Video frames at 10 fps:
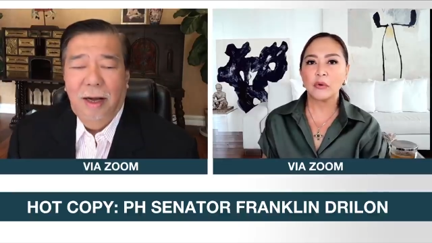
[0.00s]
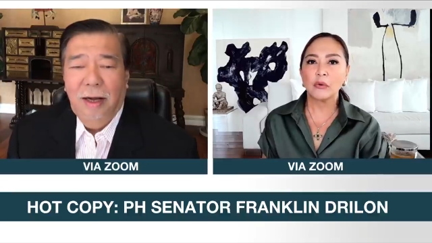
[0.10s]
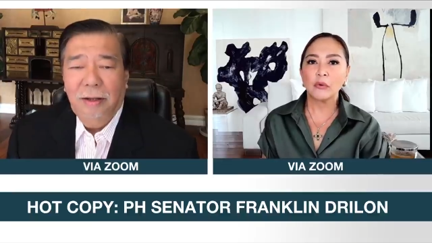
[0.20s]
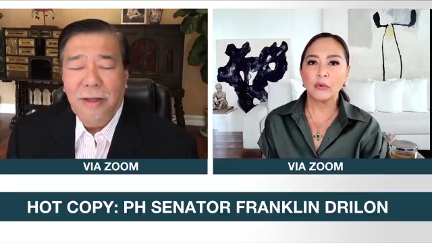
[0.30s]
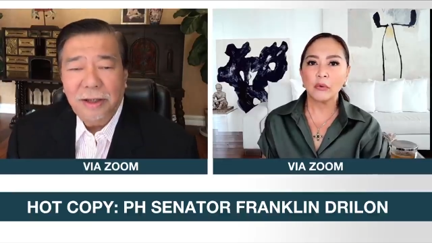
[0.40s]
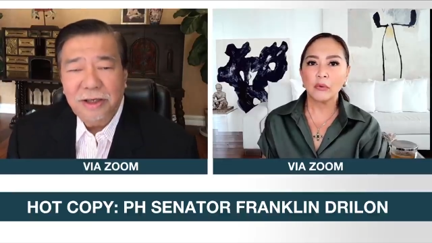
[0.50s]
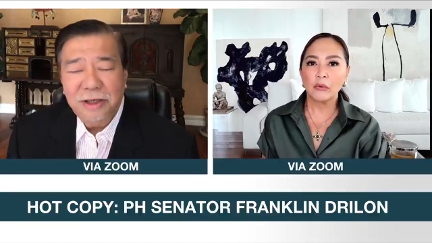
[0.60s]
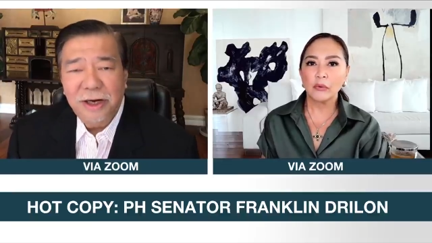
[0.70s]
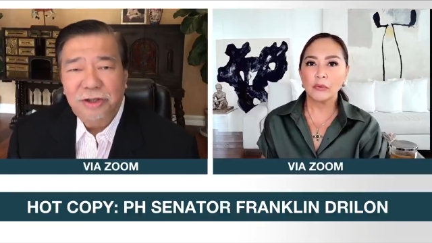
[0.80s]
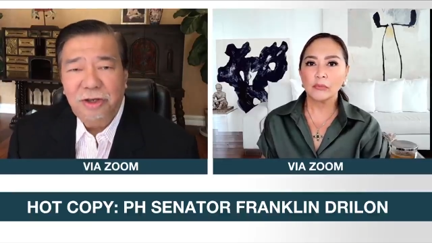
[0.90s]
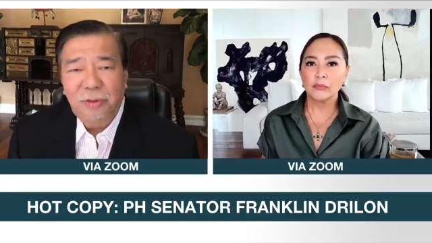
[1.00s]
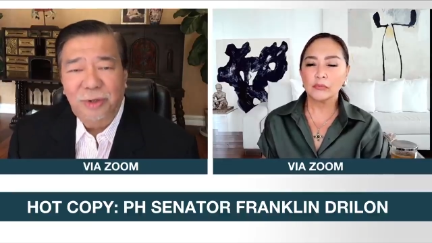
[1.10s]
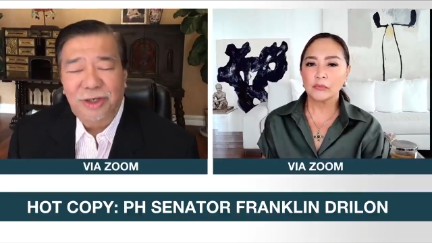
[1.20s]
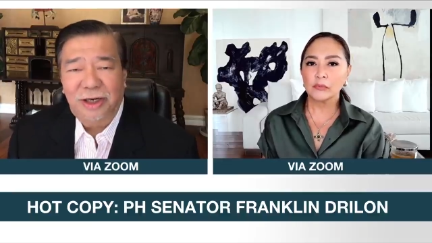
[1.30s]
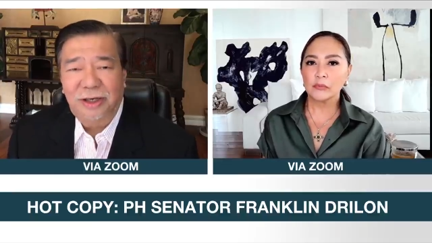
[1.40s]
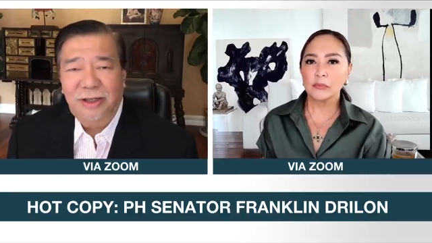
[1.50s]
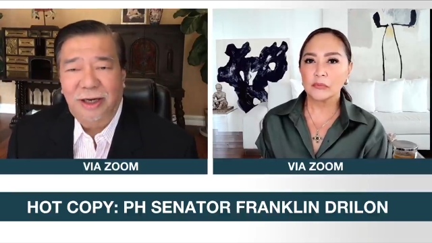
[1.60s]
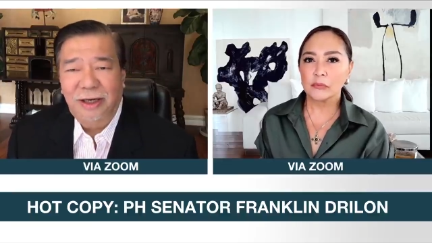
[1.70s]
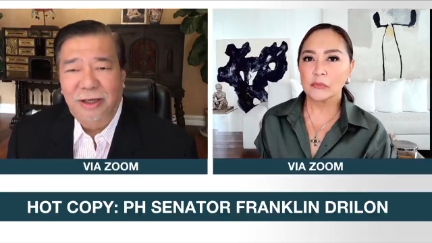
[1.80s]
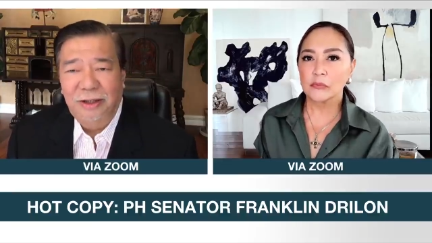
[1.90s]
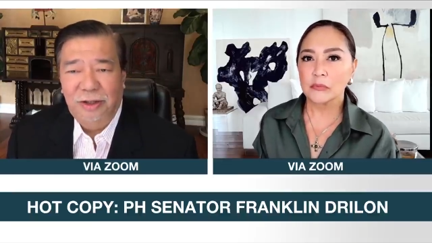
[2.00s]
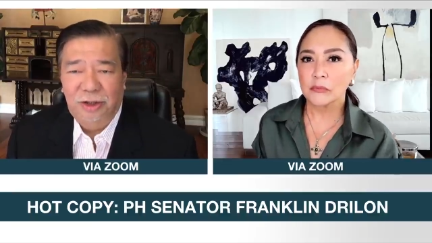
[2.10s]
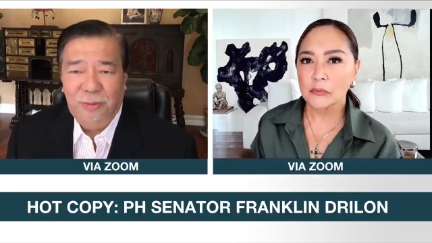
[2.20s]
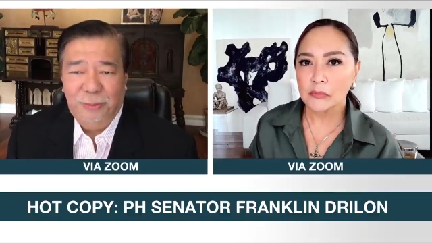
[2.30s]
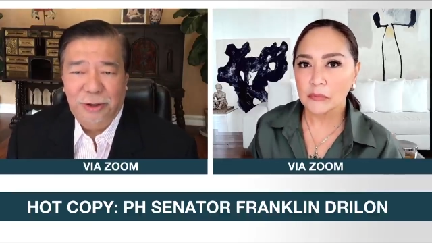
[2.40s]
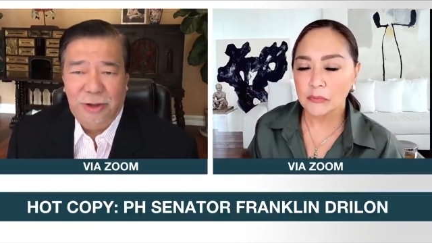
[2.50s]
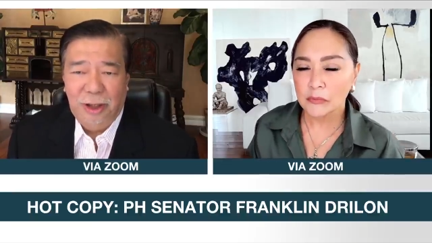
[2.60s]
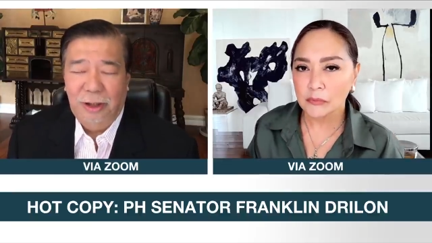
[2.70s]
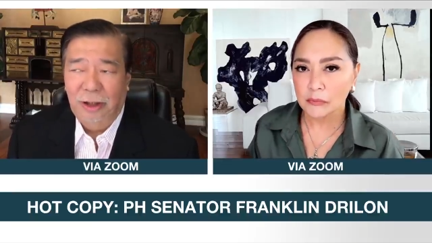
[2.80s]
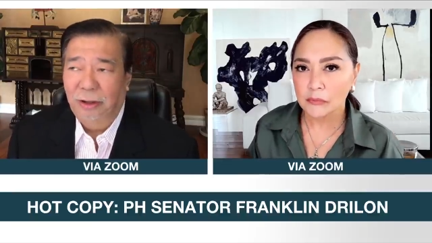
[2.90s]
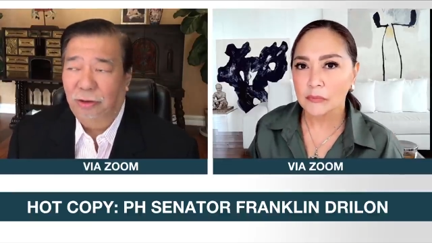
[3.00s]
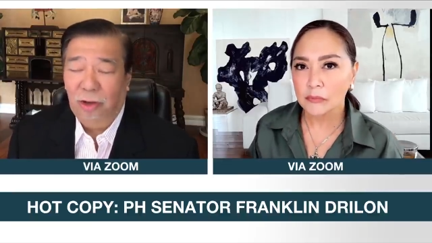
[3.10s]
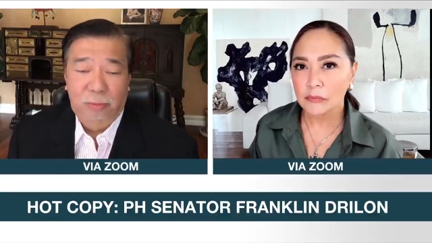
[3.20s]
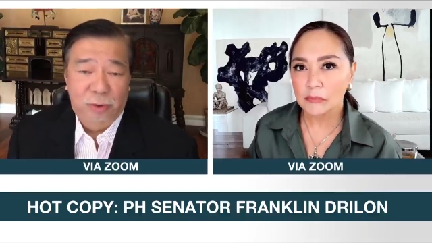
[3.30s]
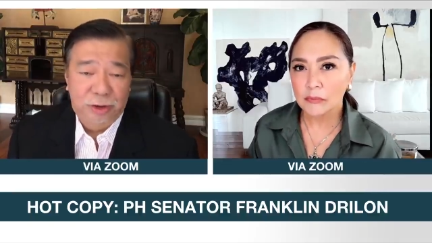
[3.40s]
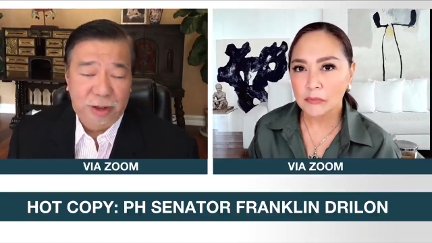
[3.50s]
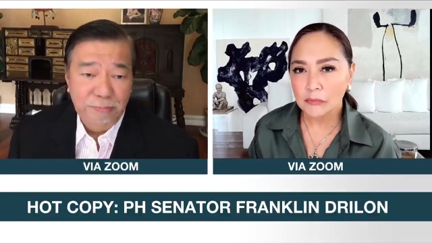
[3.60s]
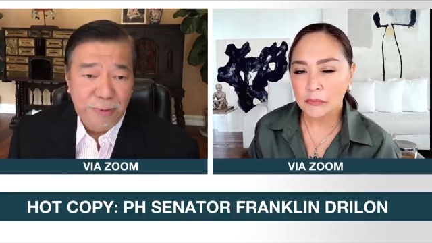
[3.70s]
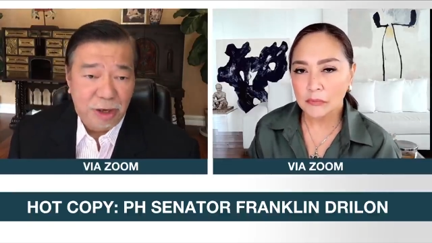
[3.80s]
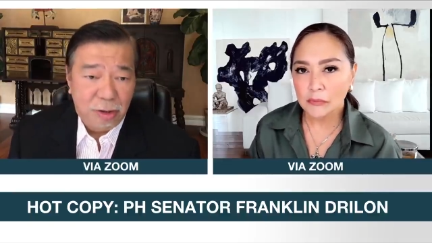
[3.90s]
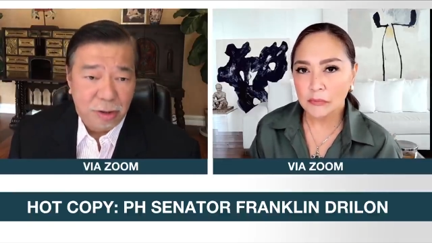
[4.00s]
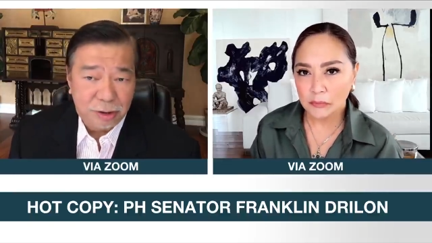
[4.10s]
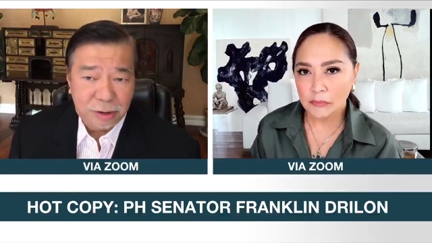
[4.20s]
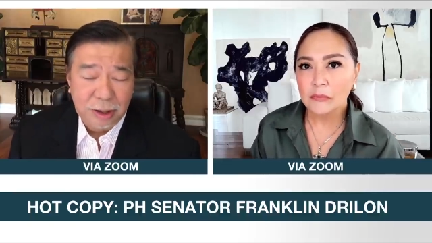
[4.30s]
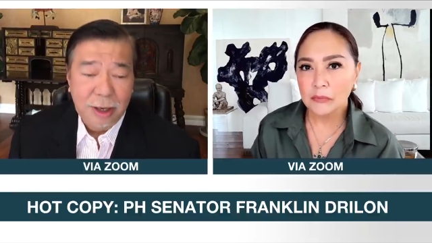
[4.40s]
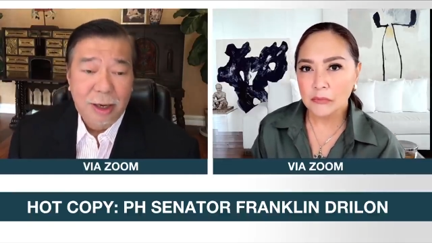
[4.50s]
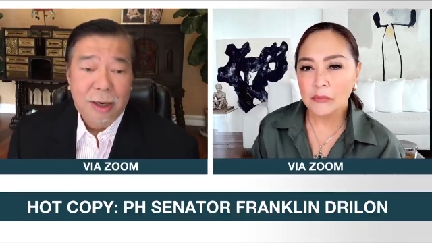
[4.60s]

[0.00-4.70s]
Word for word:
Speaker 1: The resignation of the secretary is especially troublesome because